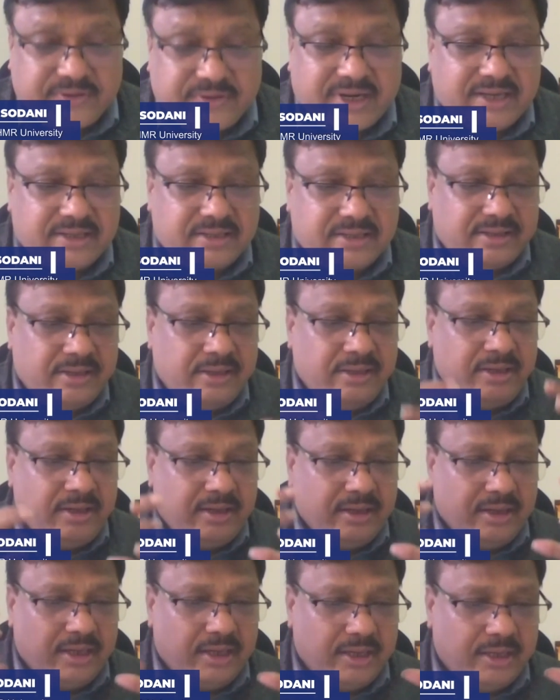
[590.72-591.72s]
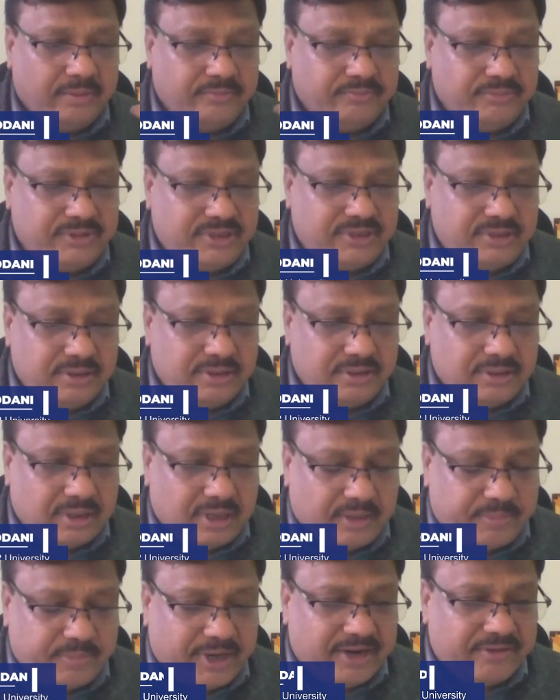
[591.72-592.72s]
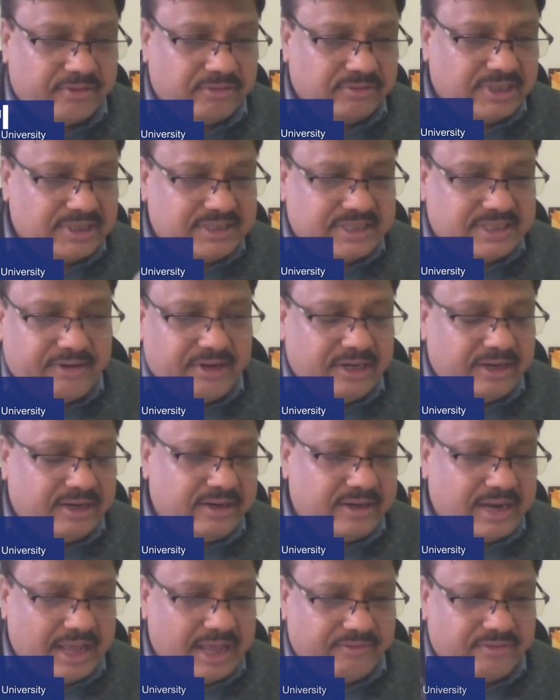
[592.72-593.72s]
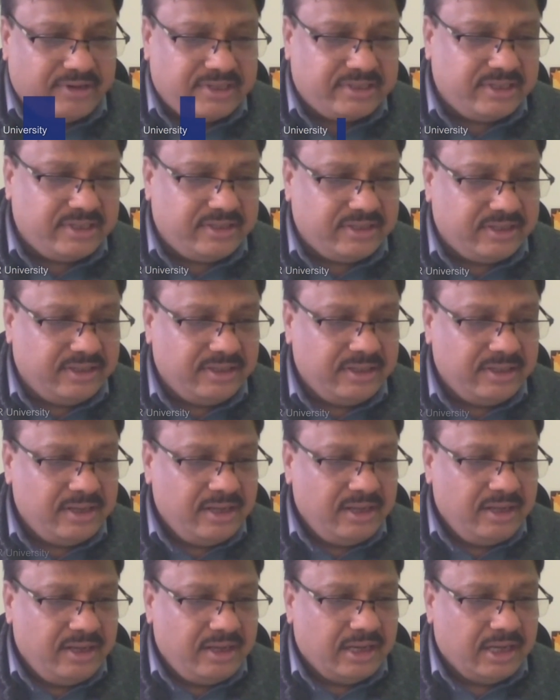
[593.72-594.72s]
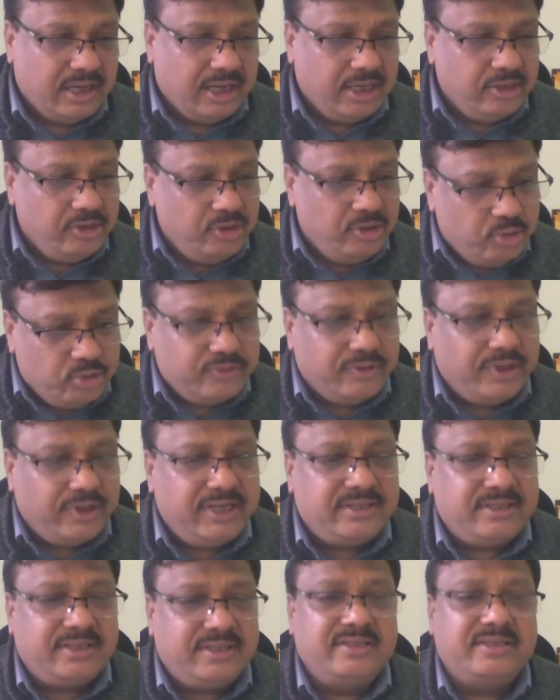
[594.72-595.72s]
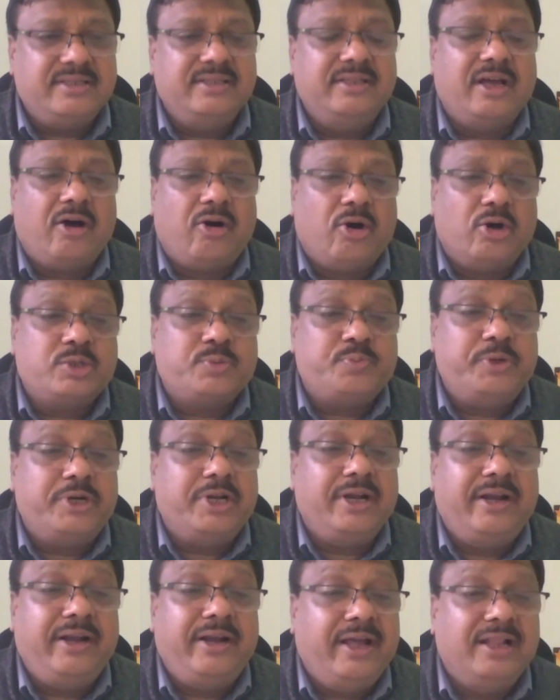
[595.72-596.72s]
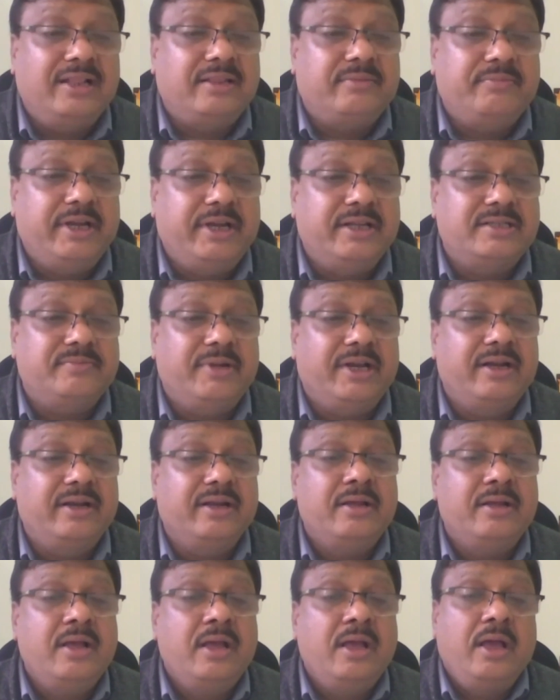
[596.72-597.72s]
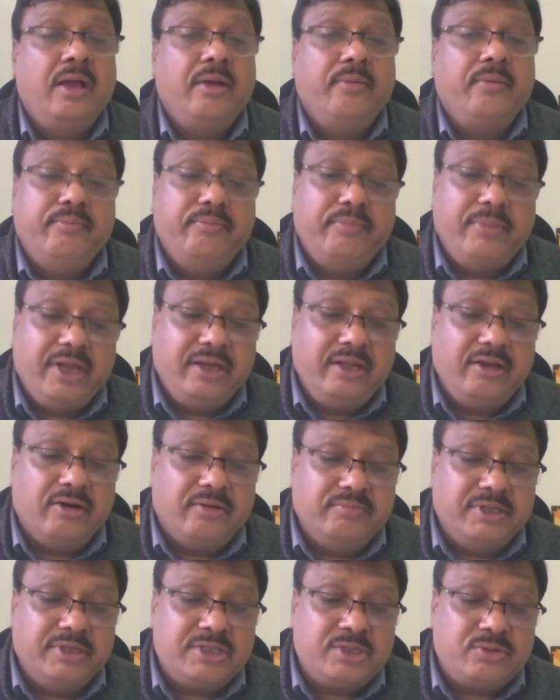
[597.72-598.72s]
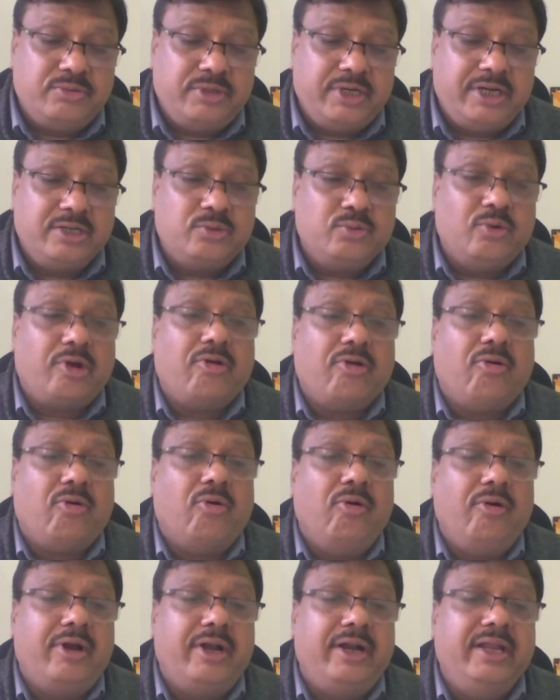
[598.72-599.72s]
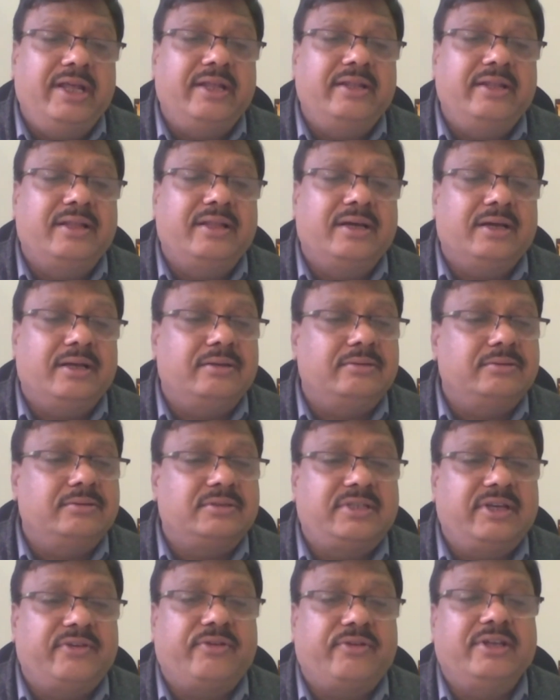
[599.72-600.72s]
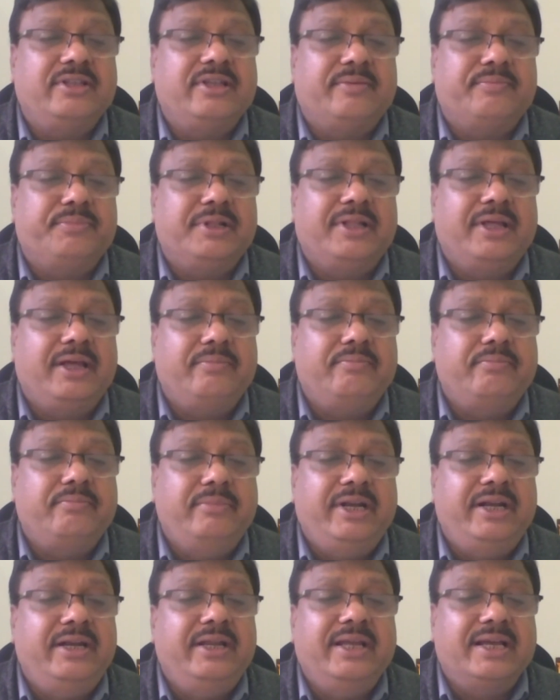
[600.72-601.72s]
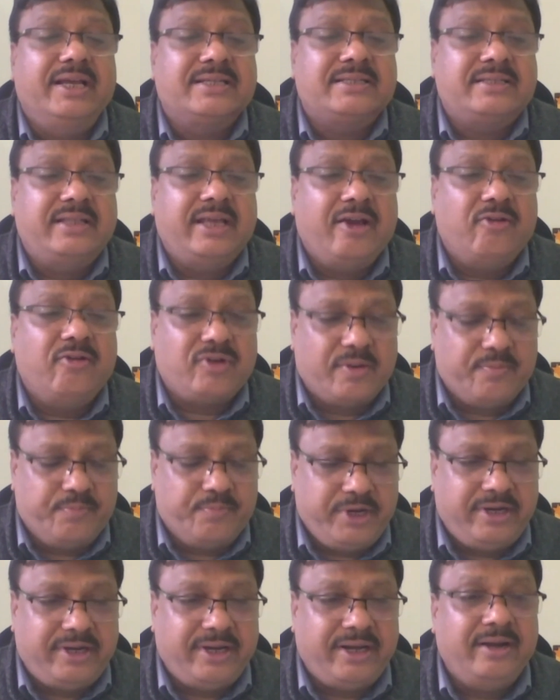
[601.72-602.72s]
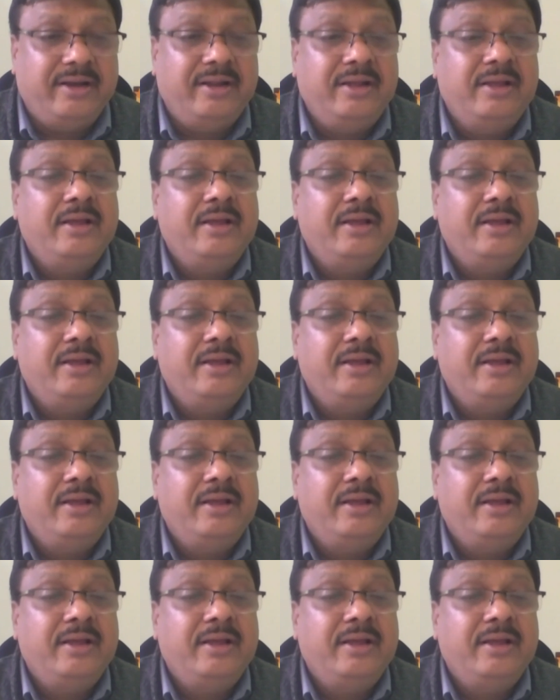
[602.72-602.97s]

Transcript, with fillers: far as uh, apart from the gender diversity, uh, usually since in the hospital and health management, many of the students who are already in the, say for example, their BDS they have completed.